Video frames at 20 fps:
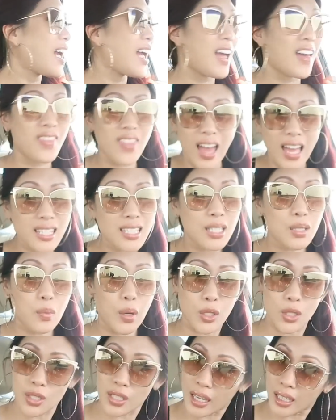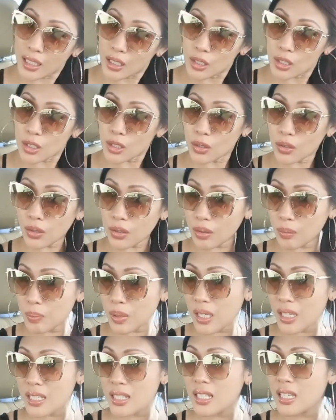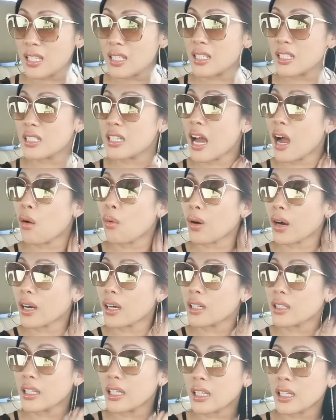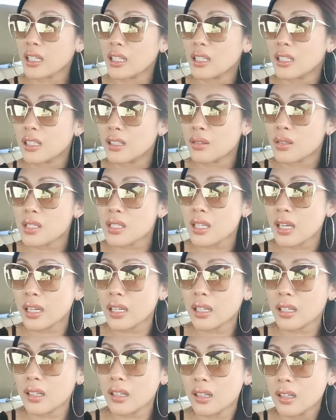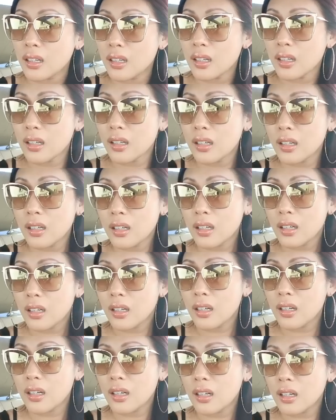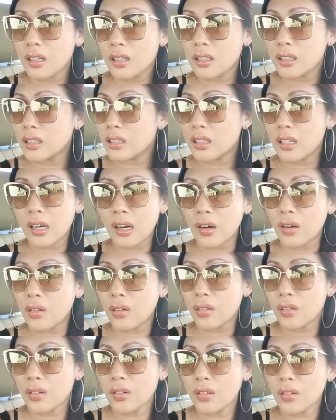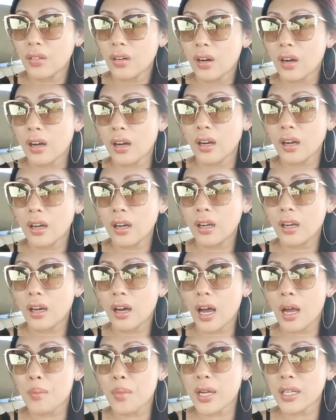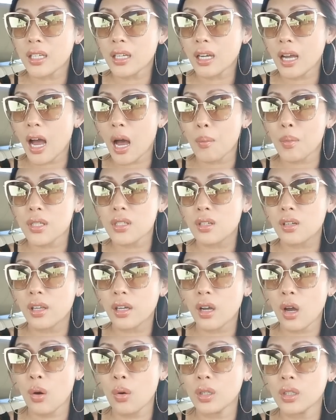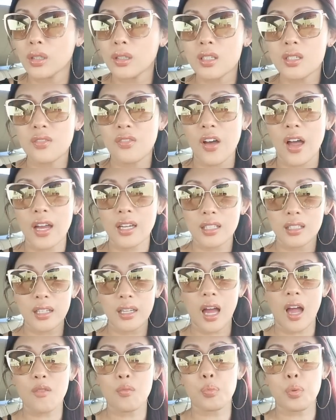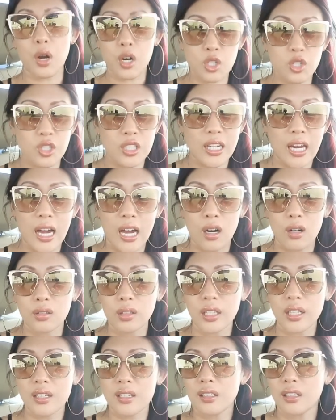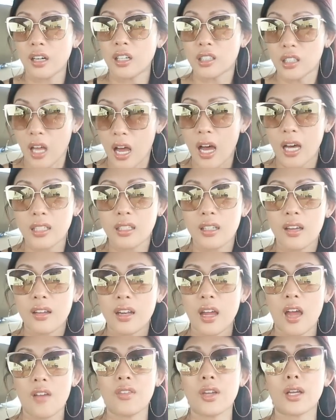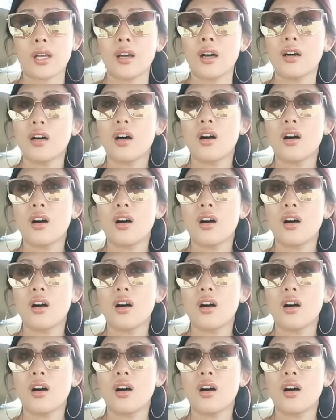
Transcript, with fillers: and that's as much as I can do, because this did not work. Like, it was like, no. I might get comments that are like, oh, it looks fine. I brushed it out like a lot, and I have like